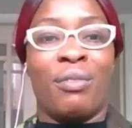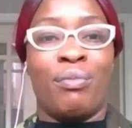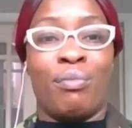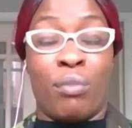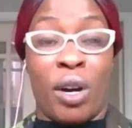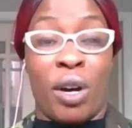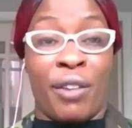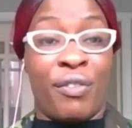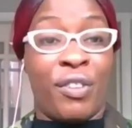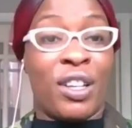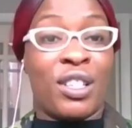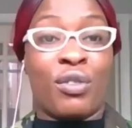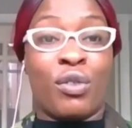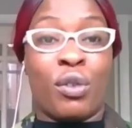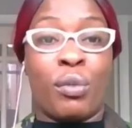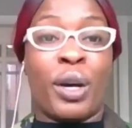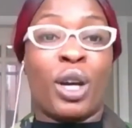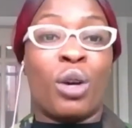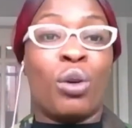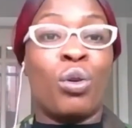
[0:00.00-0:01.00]
my
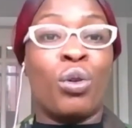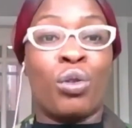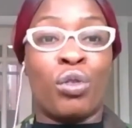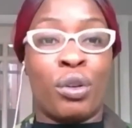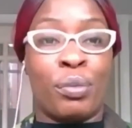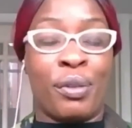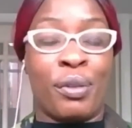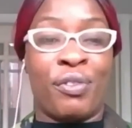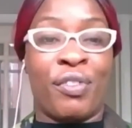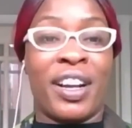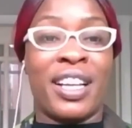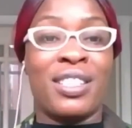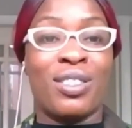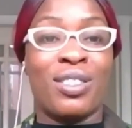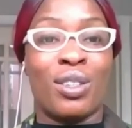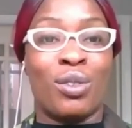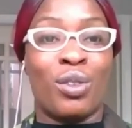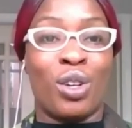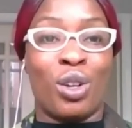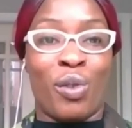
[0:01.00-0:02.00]
core group of
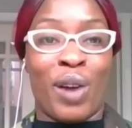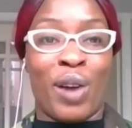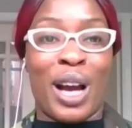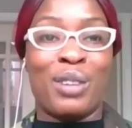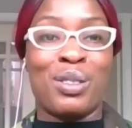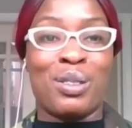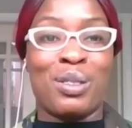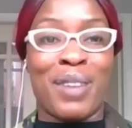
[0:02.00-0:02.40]
friends who could ground